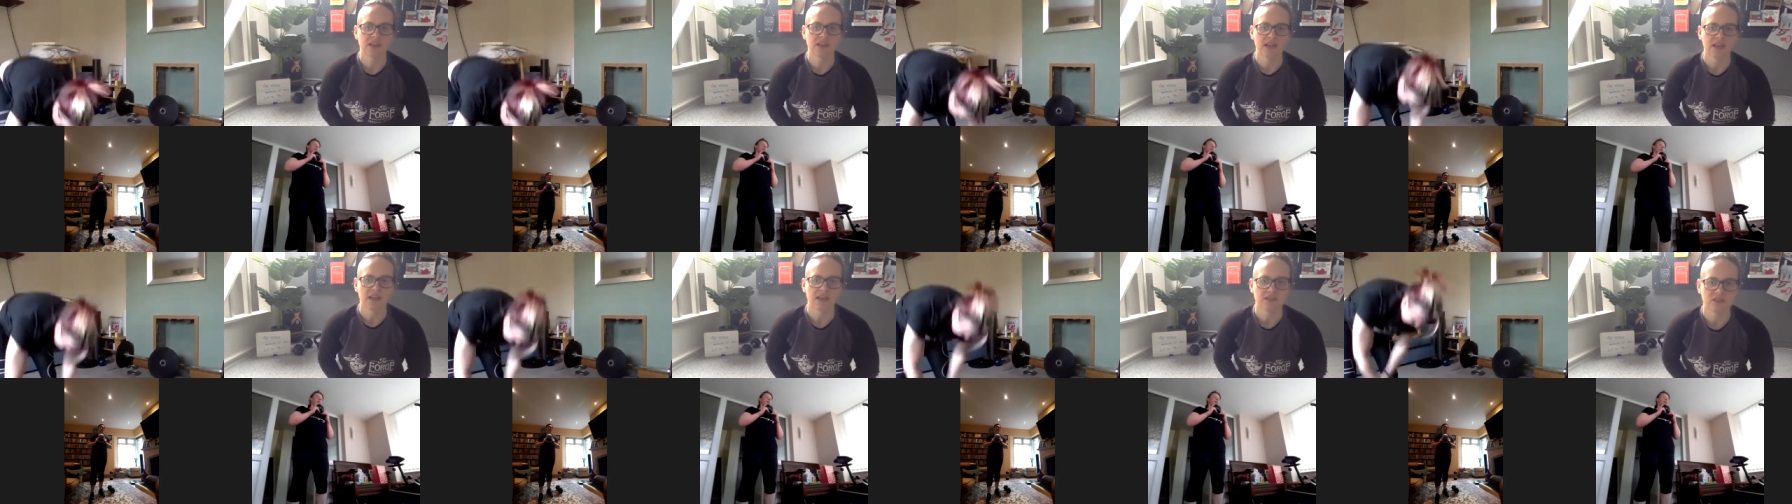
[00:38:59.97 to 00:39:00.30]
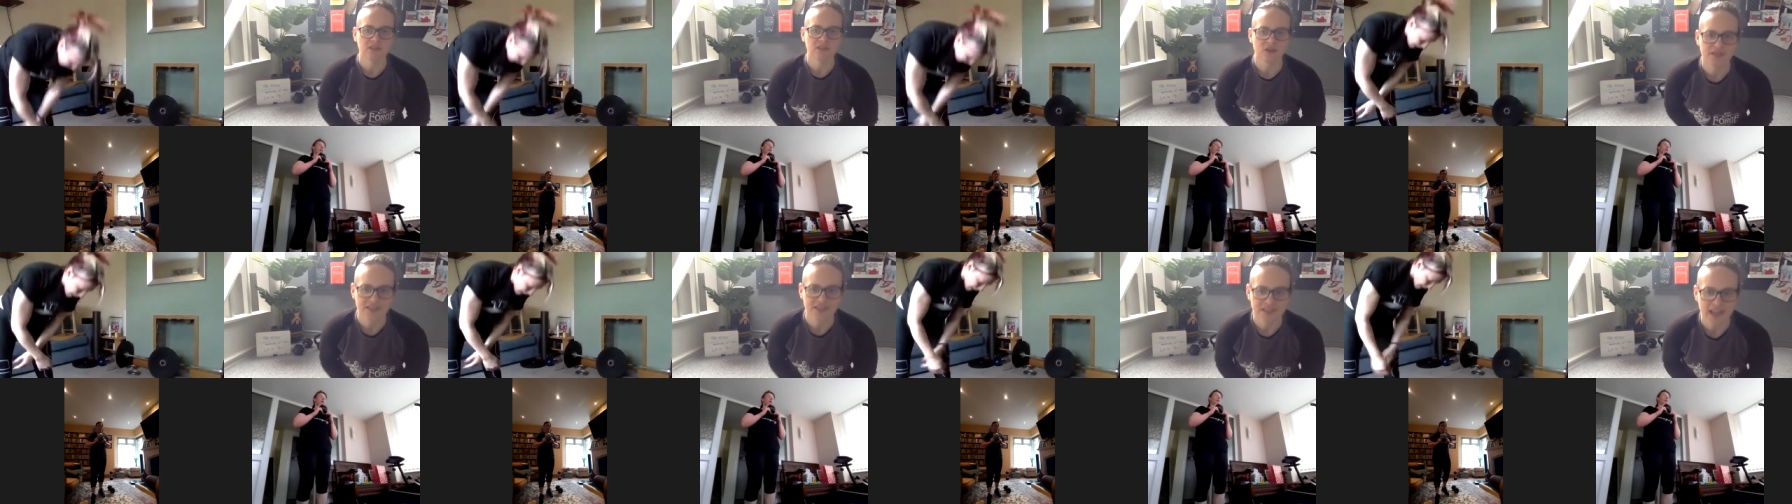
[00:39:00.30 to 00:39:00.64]
Okay,
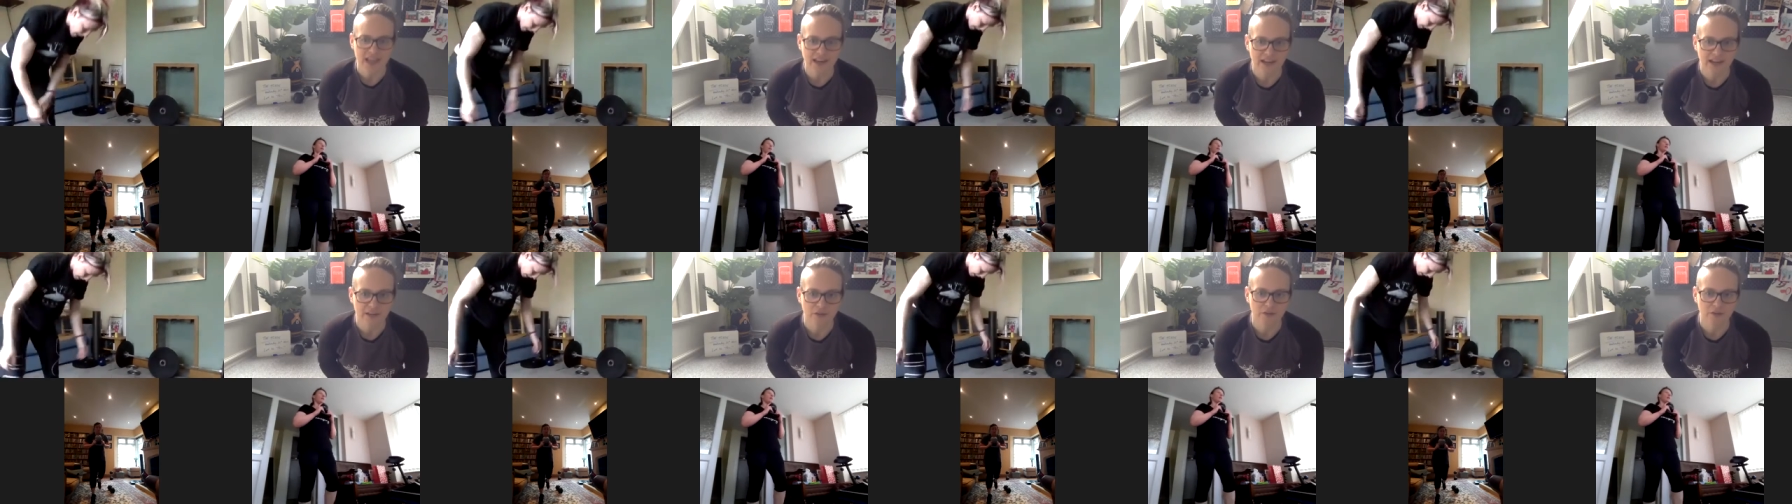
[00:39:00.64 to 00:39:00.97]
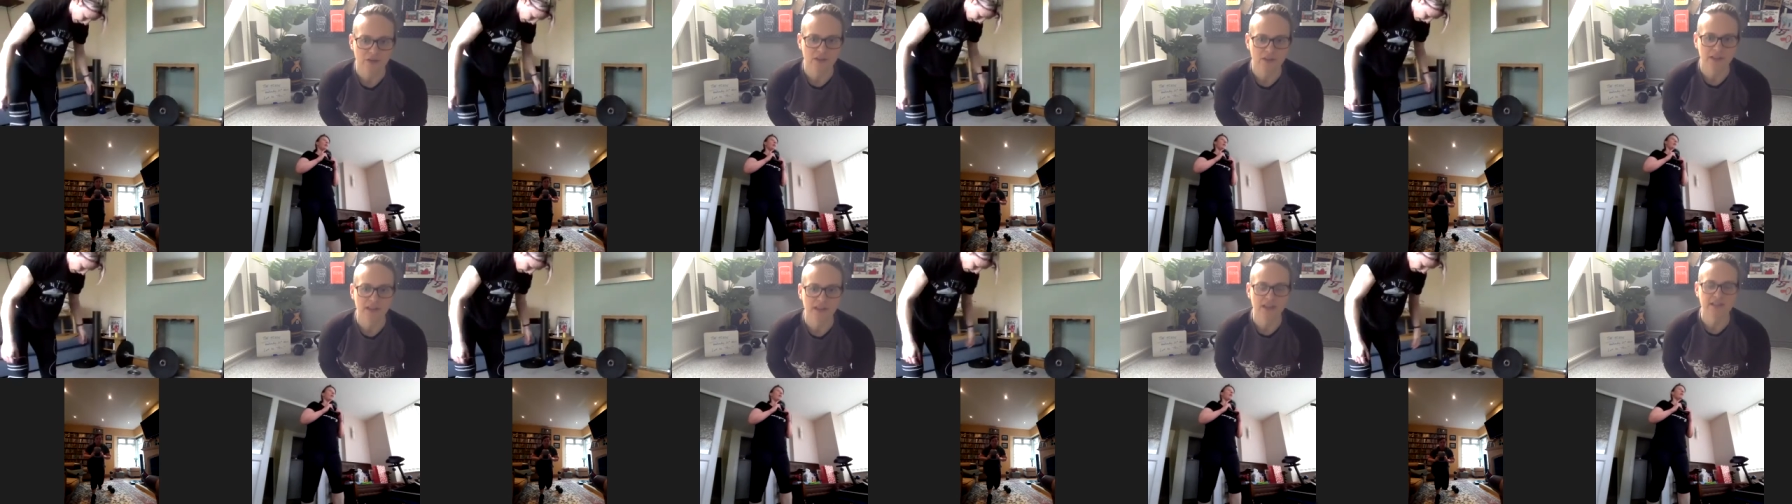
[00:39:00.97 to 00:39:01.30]
so steady
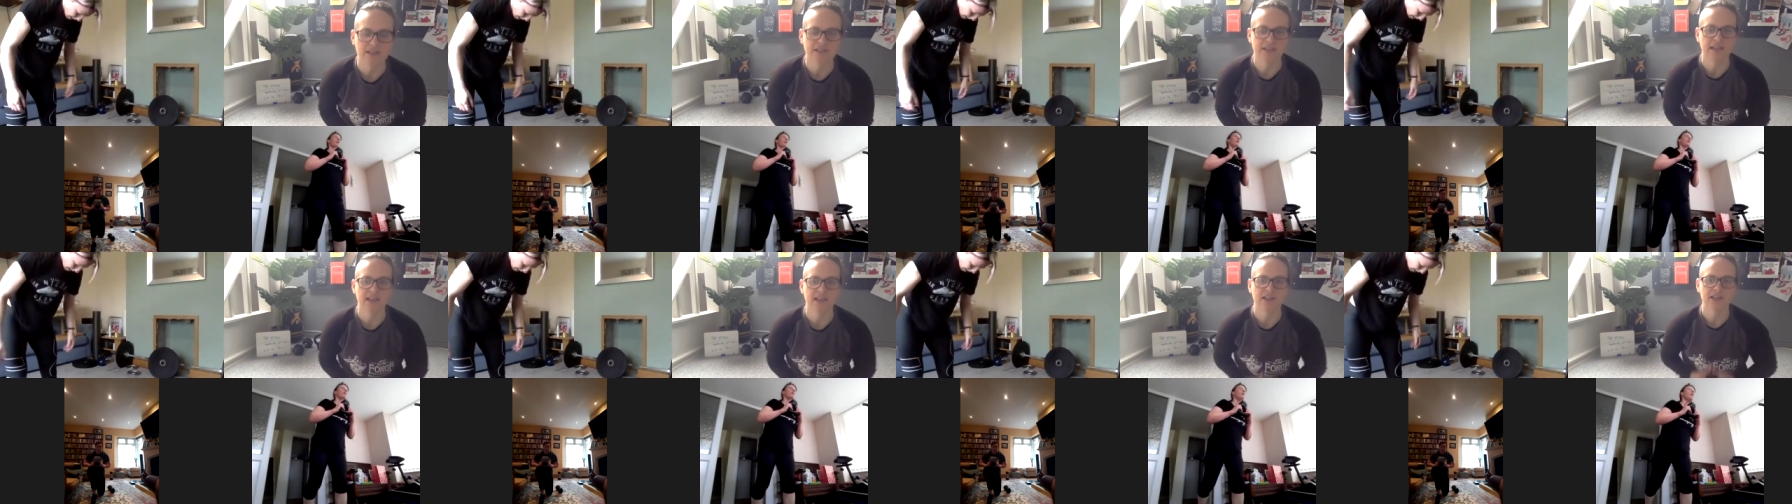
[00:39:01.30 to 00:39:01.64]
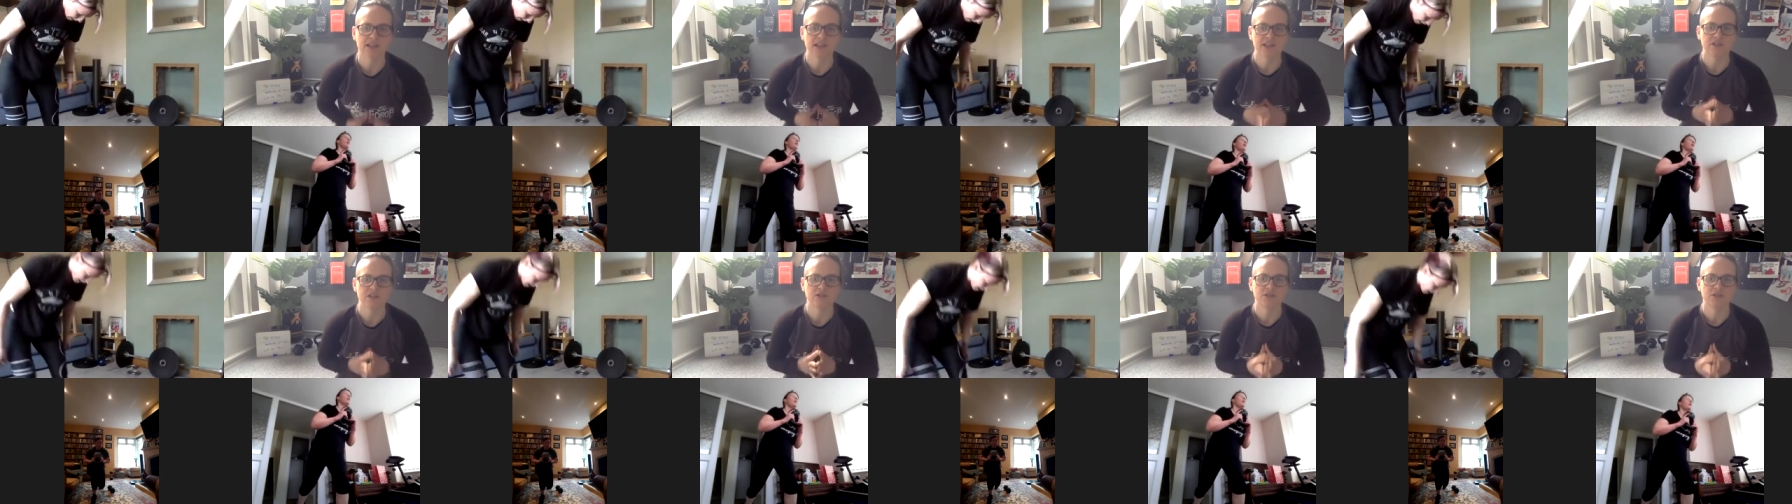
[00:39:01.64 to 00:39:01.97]
through these, get as
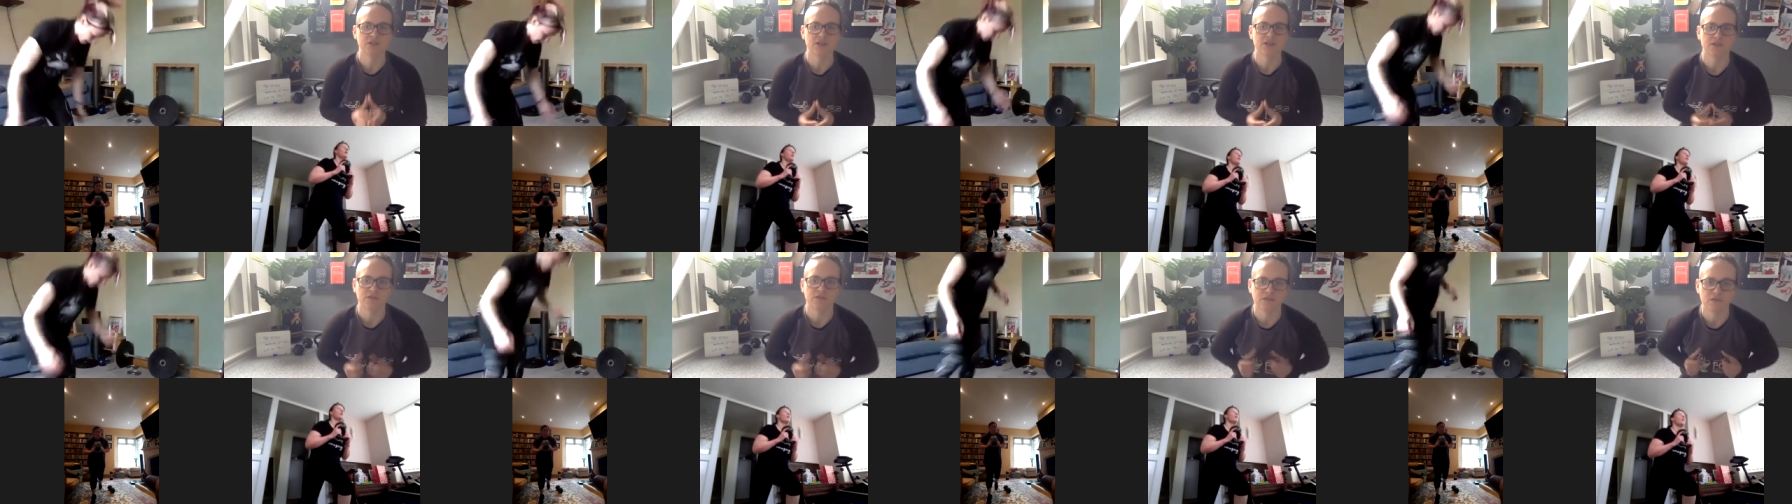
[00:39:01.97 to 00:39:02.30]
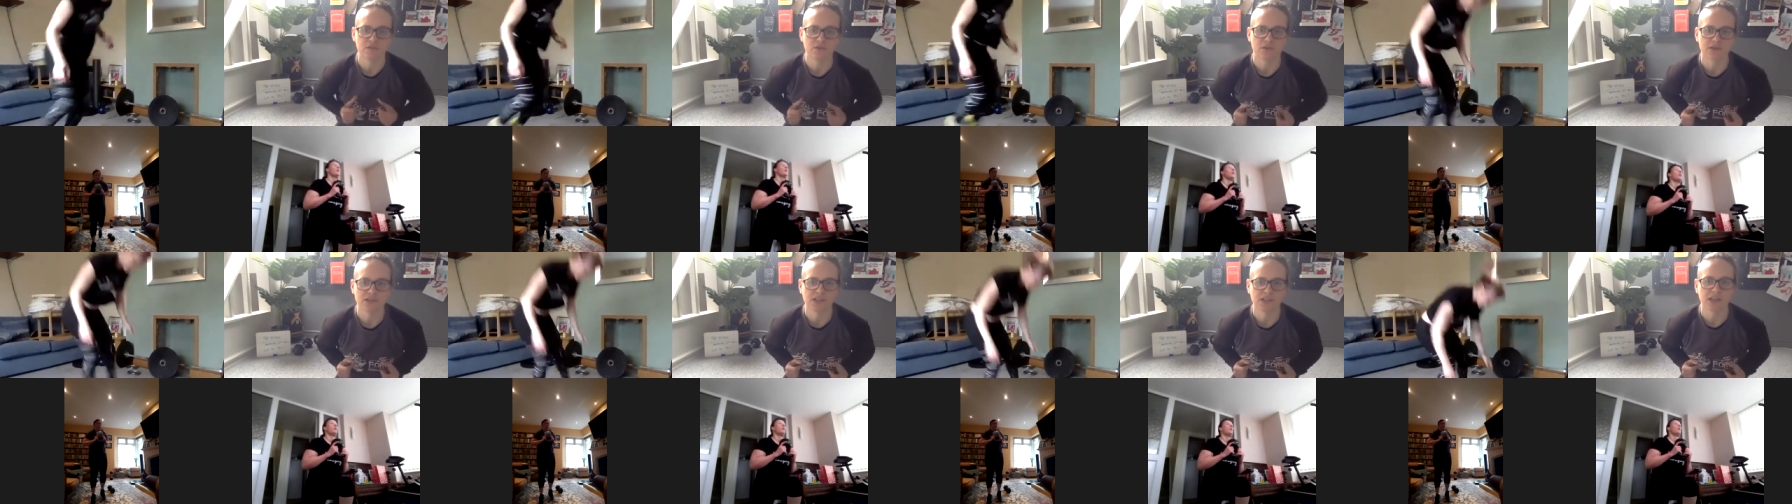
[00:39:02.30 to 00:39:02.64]
close to the
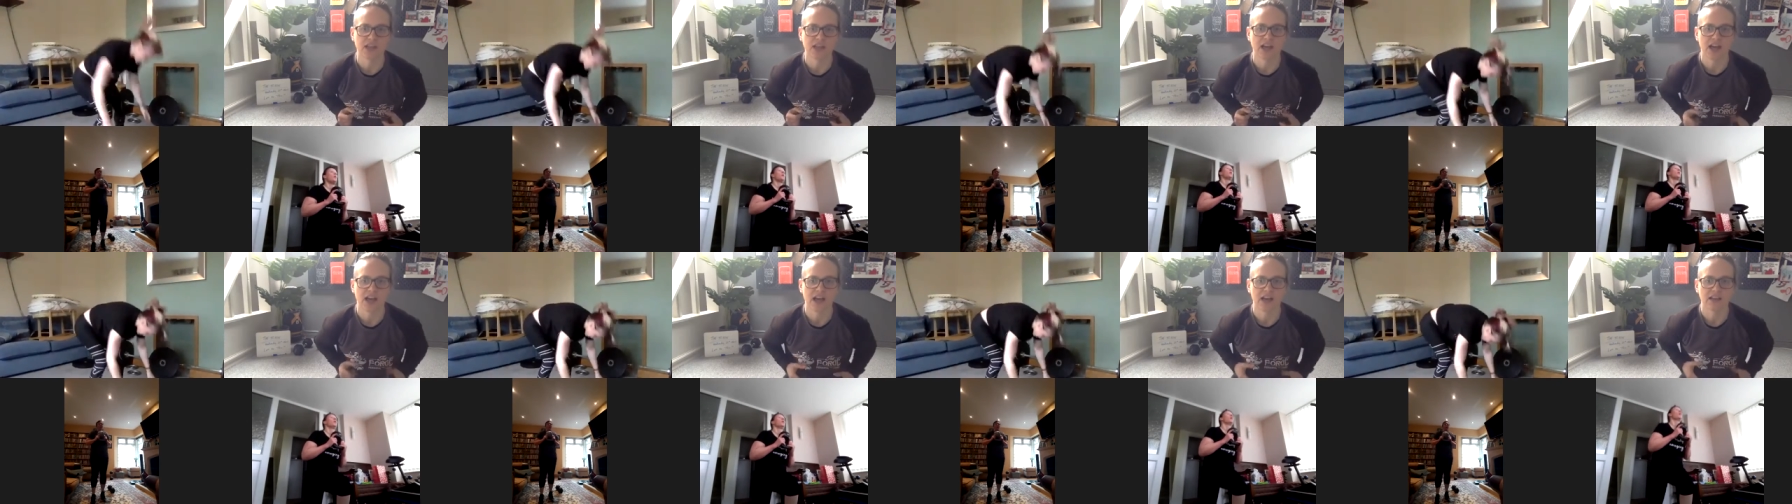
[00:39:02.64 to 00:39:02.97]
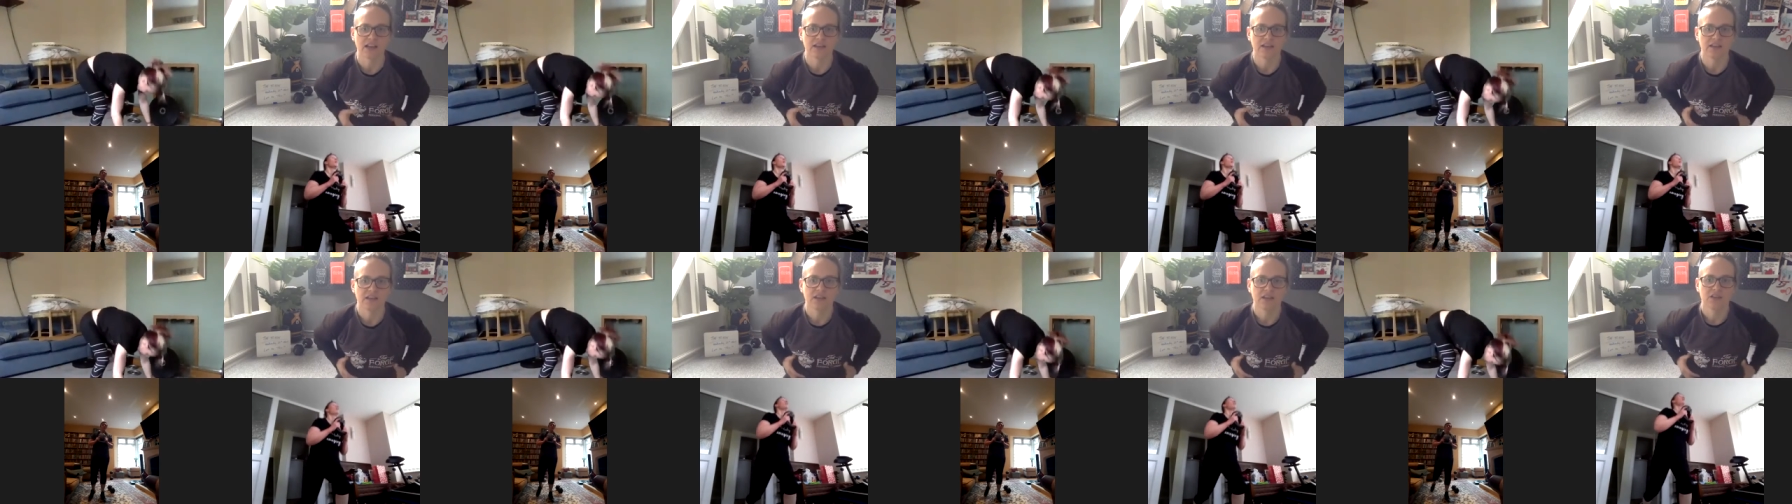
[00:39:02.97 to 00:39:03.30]
floor as you
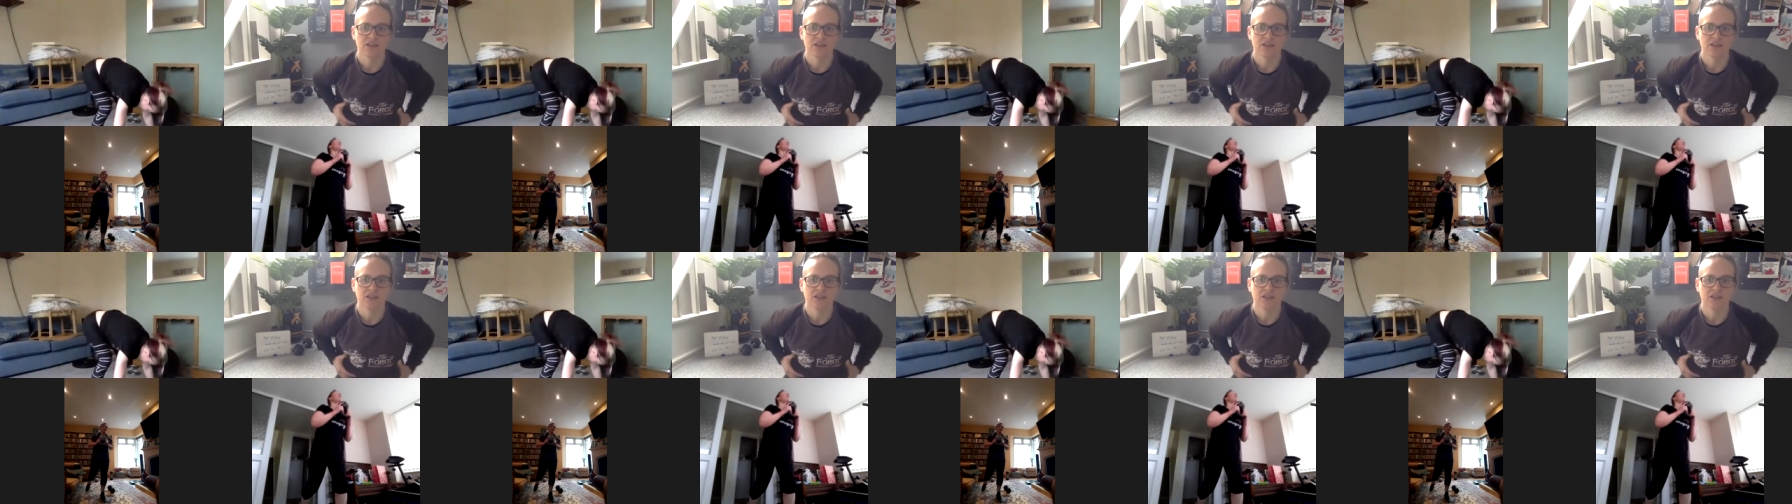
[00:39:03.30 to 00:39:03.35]
can.